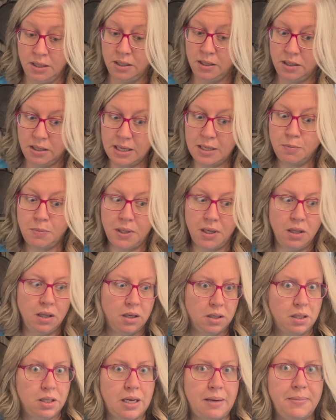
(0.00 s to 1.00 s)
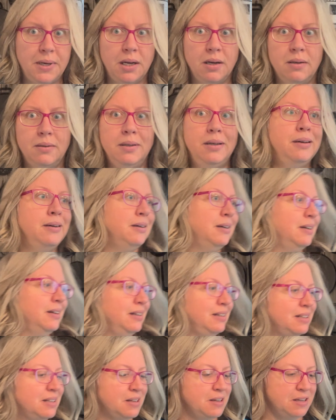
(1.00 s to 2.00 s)
that's been a long time ago.
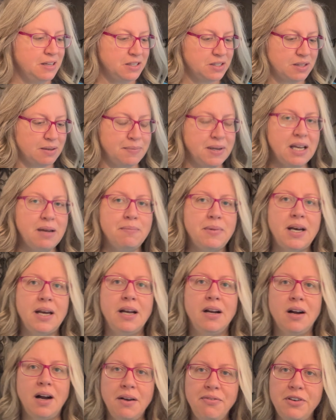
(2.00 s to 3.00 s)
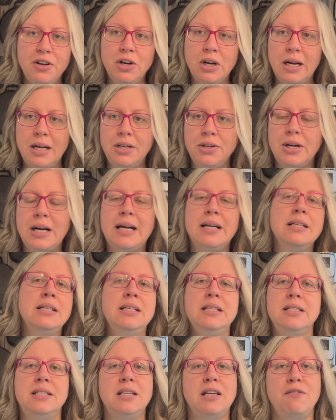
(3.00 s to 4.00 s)
So let me get my coffee grinder out
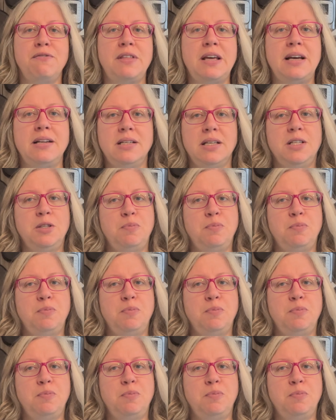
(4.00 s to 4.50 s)
and see if that does